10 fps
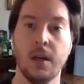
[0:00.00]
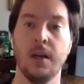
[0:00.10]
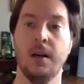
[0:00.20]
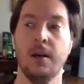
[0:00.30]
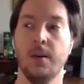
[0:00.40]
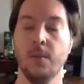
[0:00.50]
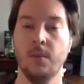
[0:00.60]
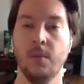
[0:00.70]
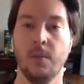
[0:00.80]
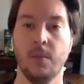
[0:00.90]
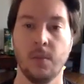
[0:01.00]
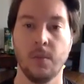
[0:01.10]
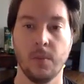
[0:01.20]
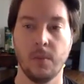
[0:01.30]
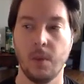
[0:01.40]
And
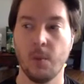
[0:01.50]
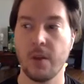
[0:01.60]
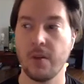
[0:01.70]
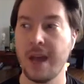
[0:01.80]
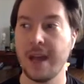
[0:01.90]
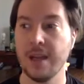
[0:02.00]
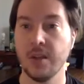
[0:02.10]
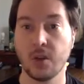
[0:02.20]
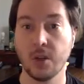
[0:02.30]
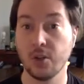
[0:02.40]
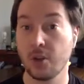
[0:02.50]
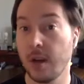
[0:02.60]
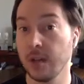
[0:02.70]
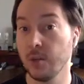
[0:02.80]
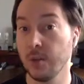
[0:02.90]
whether that is, are you
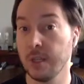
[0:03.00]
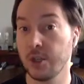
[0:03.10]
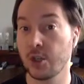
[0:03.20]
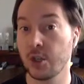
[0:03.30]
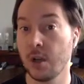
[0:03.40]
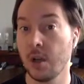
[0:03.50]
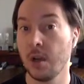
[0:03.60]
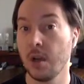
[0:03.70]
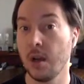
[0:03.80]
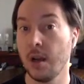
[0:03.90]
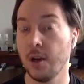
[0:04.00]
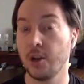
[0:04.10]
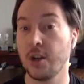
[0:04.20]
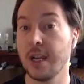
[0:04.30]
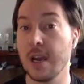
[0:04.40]
trying to
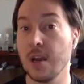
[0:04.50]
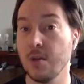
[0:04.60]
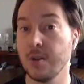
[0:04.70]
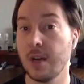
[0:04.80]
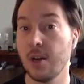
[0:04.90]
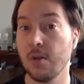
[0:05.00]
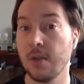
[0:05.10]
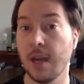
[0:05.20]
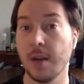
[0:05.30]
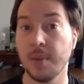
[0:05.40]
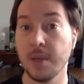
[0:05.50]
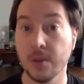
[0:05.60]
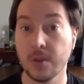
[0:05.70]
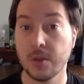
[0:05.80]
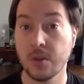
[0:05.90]
get news out that
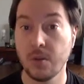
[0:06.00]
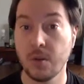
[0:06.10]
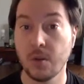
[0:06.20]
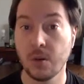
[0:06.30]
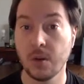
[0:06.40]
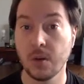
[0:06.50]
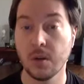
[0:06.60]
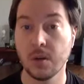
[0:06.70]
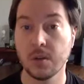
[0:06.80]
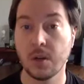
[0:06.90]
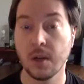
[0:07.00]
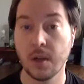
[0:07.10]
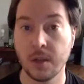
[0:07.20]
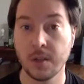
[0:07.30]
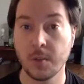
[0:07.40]
appeals to your target
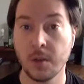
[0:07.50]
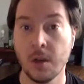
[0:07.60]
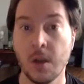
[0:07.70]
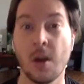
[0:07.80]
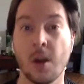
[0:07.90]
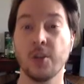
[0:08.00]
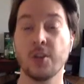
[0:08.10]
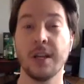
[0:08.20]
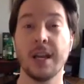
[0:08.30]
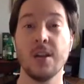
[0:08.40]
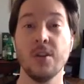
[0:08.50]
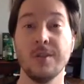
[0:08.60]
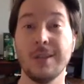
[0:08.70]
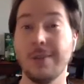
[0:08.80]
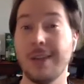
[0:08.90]
customer? Are you trying to get
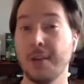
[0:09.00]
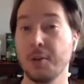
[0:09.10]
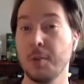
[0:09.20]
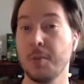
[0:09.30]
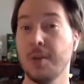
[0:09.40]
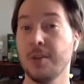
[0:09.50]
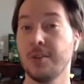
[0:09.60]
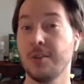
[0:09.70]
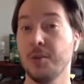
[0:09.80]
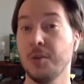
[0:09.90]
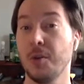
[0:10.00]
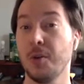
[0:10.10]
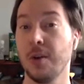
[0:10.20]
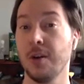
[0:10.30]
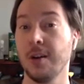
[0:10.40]
news out that actually appeals to
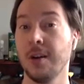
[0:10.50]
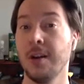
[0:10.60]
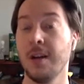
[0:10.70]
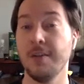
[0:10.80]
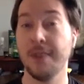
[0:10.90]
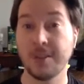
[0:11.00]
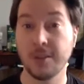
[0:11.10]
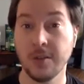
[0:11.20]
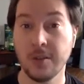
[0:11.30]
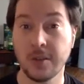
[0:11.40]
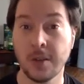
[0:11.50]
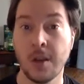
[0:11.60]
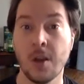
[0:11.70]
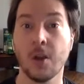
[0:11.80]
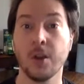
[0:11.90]
your investors?
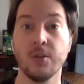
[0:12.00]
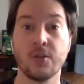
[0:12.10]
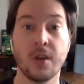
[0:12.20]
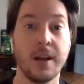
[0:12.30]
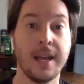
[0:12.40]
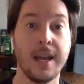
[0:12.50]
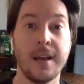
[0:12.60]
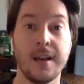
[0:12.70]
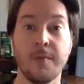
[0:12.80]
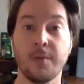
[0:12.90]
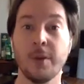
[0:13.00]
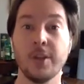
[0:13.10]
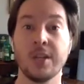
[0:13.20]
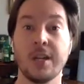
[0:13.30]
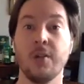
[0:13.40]
Are you trying to get
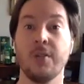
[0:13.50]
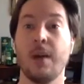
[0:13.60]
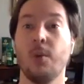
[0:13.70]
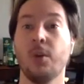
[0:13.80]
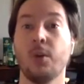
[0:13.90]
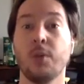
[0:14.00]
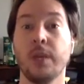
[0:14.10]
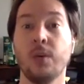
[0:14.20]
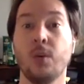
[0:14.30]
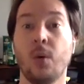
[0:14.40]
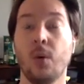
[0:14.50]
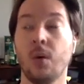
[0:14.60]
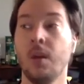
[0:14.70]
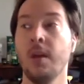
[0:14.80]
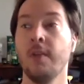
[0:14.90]
information out that will look really
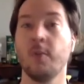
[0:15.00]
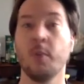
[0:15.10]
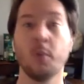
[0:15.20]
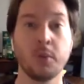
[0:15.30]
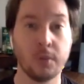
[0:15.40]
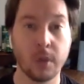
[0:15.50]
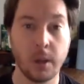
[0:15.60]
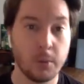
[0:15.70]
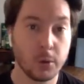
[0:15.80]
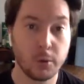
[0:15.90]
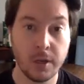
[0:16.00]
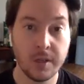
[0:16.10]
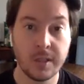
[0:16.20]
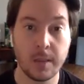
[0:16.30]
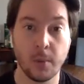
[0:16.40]
cool from a recruiting
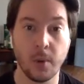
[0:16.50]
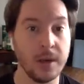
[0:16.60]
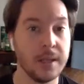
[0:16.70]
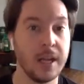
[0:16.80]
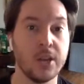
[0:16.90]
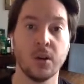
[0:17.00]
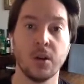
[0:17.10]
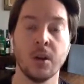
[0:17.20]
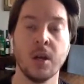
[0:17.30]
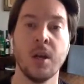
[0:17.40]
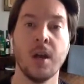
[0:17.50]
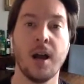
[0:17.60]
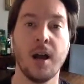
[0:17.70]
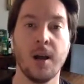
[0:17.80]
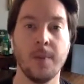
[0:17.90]
standpoint? your,
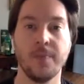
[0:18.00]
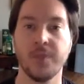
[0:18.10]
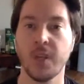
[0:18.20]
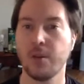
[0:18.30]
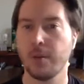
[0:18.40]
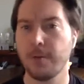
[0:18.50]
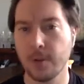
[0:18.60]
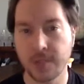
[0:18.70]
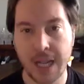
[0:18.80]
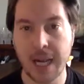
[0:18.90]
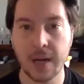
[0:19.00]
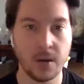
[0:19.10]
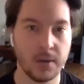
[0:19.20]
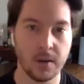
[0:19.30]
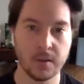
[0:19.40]
your first hire
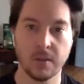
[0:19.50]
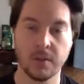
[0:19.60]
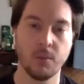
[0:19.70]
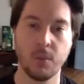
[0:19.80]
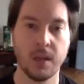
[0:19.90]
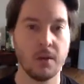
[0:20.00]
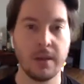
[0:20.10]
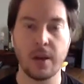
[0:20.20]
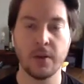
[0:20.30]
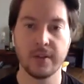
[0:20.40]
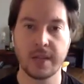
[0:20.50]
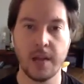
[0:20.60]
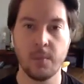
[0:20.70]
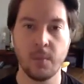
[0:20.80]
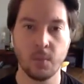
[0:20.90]
and things. We hear that all the
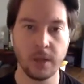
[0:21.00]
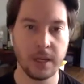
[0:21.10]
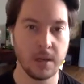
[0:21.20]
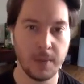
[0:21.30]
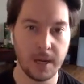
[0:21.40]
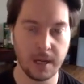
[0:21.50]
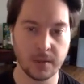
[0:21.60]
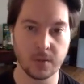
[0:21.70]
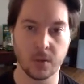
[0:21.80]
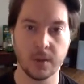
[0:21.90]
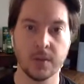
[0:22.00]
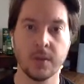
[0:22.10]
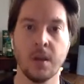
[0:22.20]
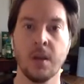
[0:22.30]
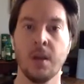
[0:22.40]
time related to BetaKit
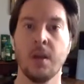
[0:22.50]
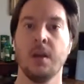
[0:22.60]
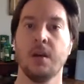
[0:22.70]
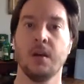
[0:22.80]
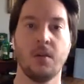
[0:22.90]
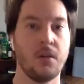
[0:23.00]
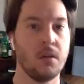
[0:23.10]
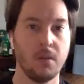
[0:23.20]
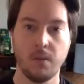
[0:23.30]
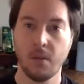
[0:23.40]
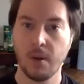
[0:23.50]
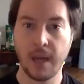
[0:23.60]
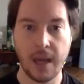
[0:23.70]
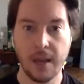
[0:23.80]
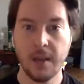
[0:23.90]
stories.
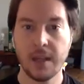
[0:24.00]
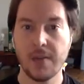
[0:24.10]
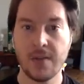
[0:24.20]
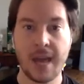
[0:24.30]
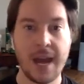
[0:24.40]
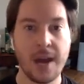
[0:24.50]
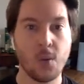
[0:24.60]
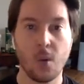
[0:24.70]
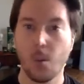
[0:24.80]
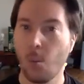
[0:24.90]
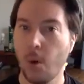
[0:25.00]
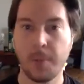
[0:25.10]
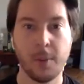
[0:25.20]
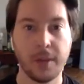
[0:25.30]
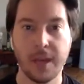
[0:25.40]
Okay, given that, what
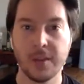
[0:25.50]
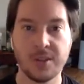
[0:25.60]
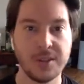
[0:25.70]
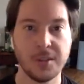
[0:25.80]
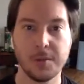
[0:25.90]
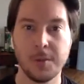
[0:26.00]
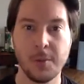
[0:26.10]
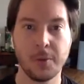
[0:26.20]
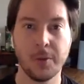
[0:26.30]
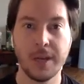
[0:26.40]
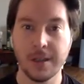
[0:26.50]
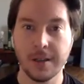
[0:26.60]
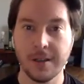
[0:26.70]
publications do those people read?